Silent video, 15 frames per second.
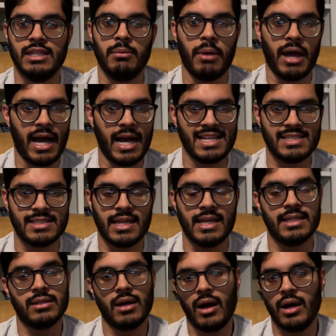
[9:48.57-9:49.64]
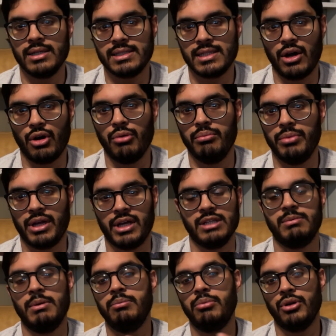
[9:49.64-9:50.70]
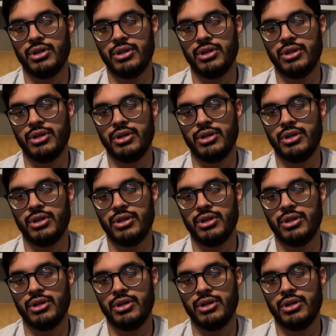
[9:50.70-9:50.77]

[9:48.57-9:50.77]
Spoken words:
past get tossed out because people